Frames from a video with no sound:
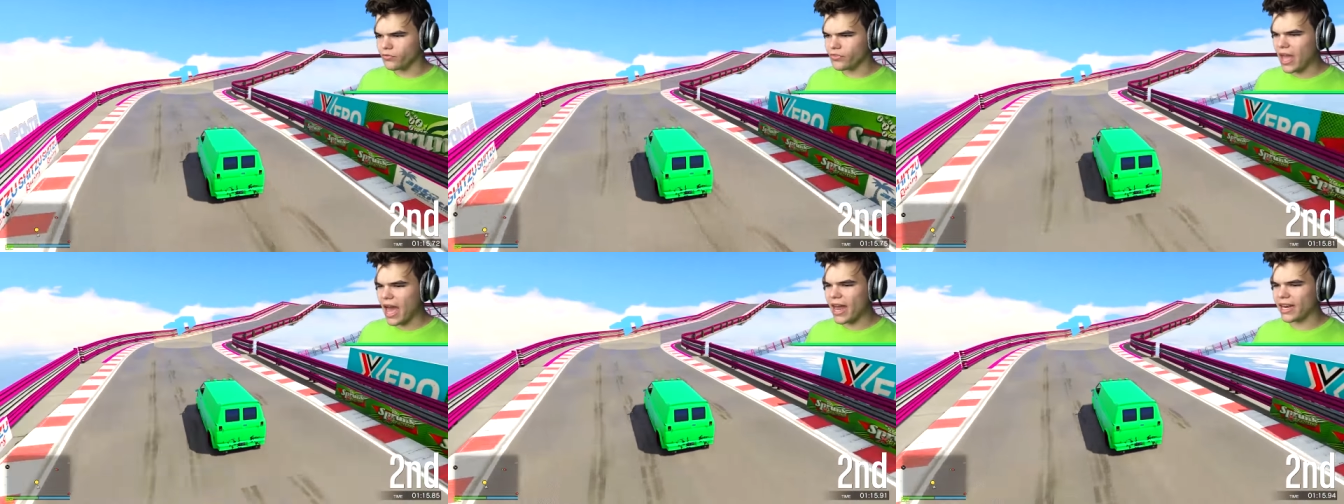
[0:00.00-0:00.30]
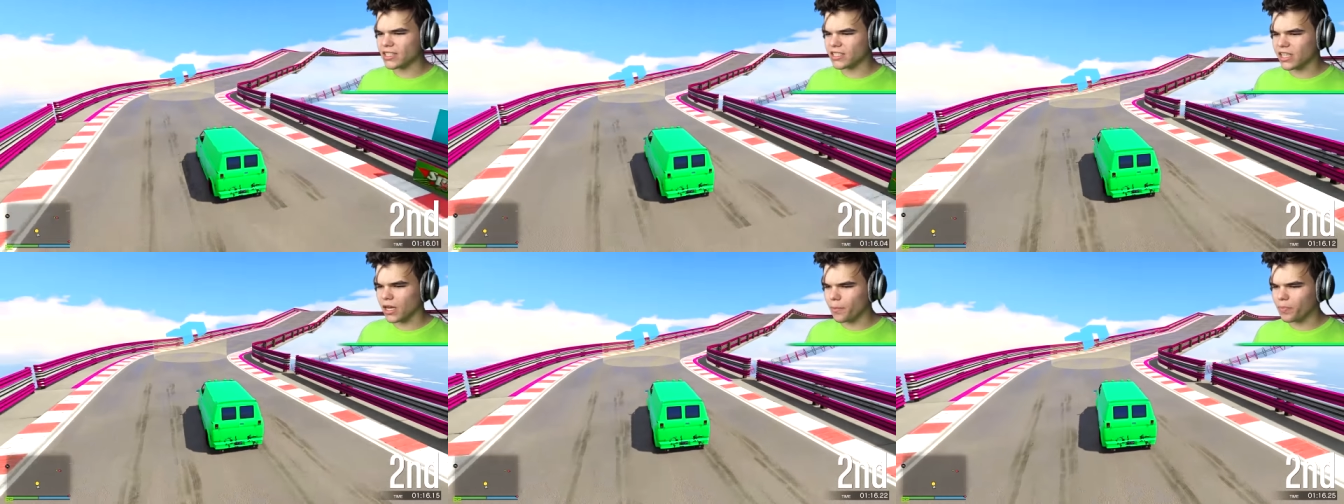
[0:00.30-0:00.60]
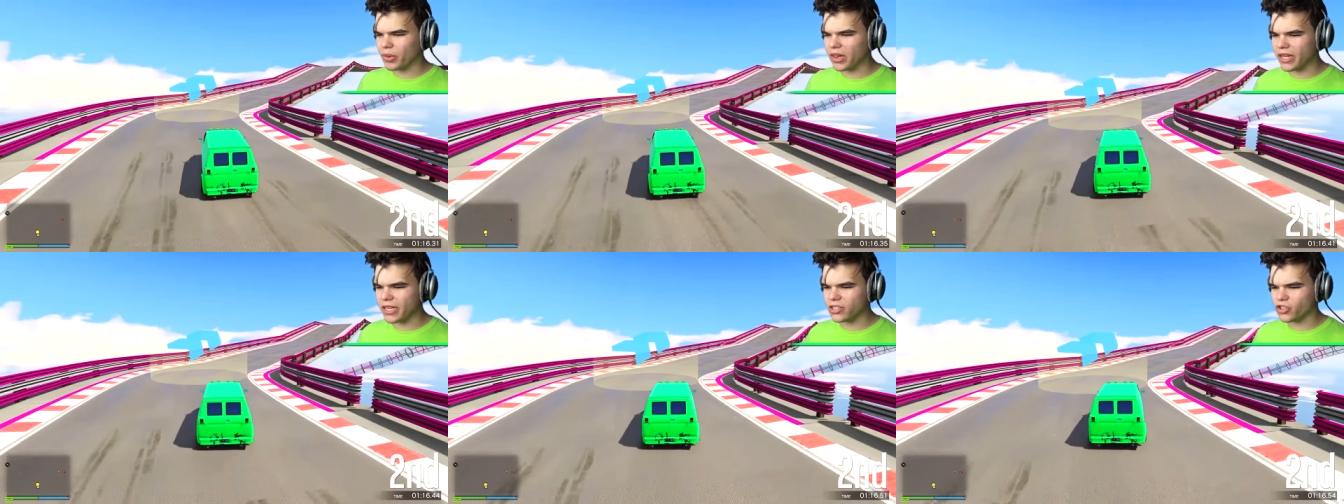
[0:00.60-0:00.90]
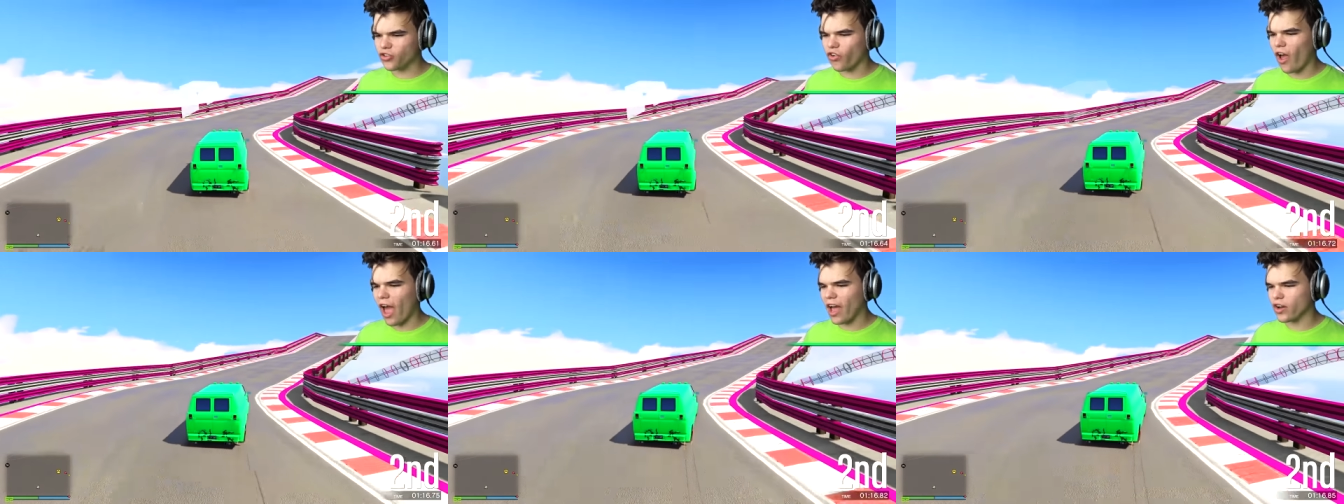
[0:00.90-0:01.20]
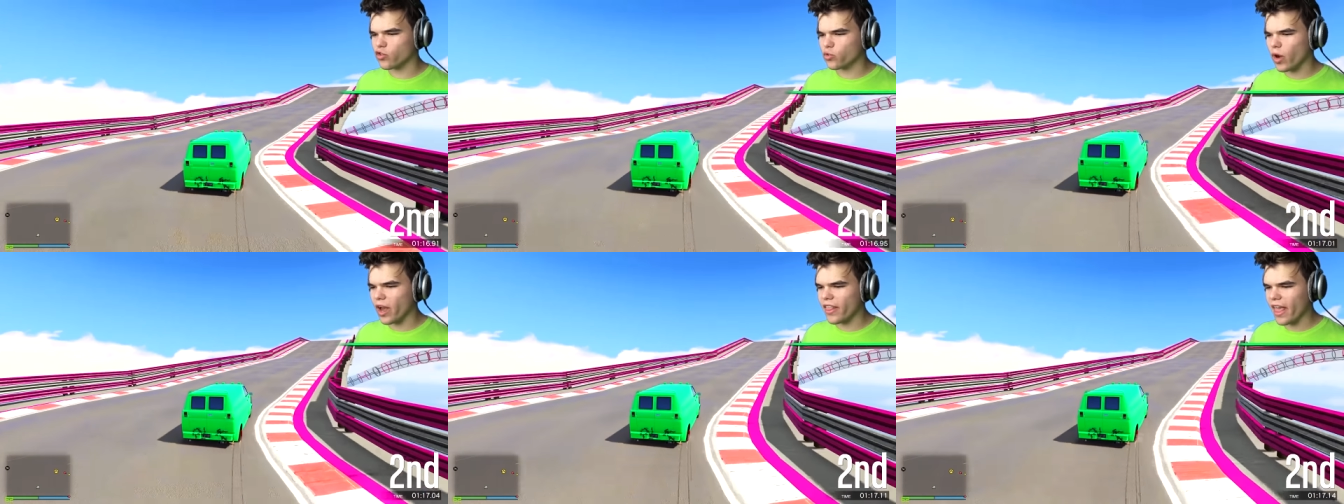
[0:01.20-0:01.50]
That Do is complete
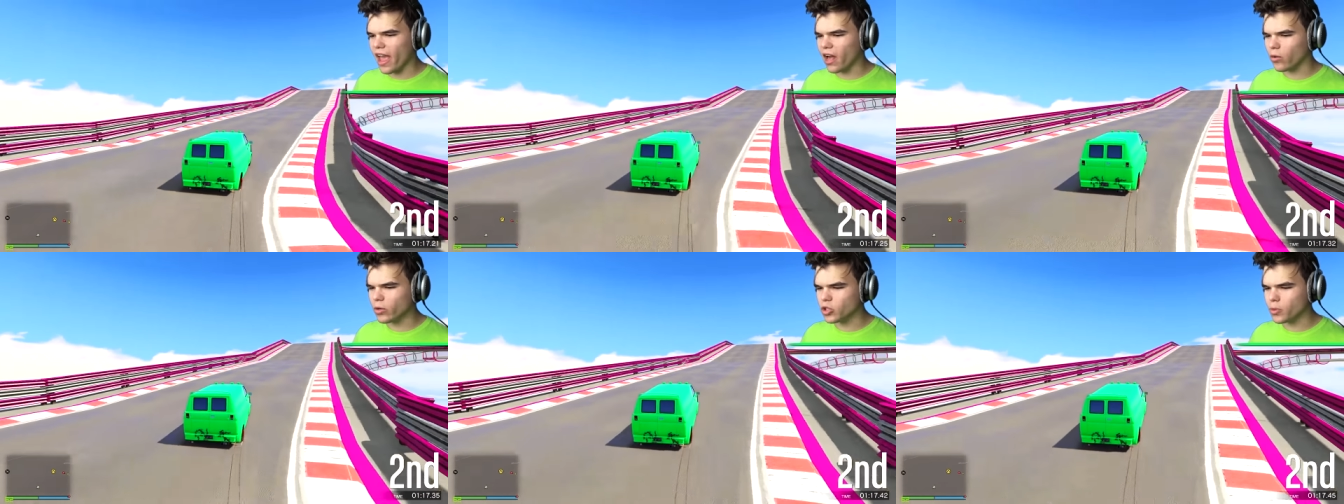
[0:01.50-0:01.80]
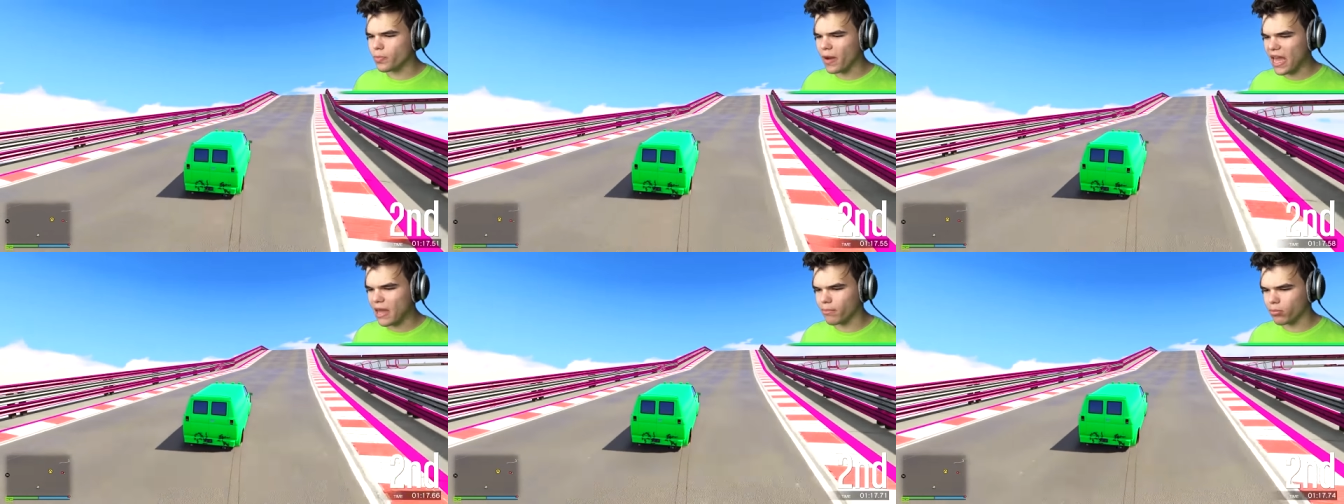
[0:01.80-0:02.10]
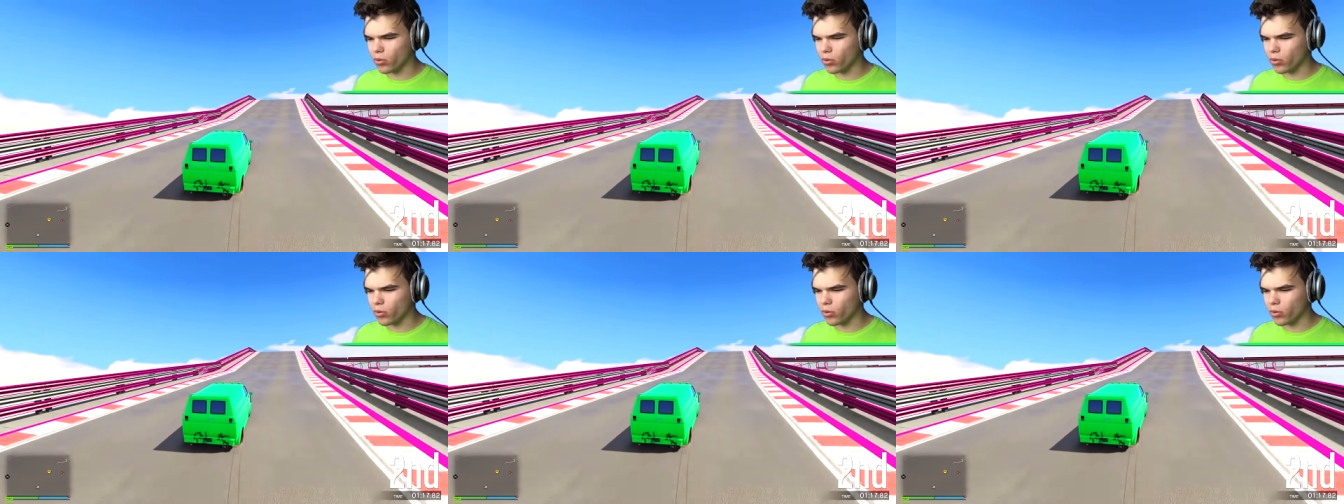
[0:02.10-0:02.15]
trash. Why the hell would you buy a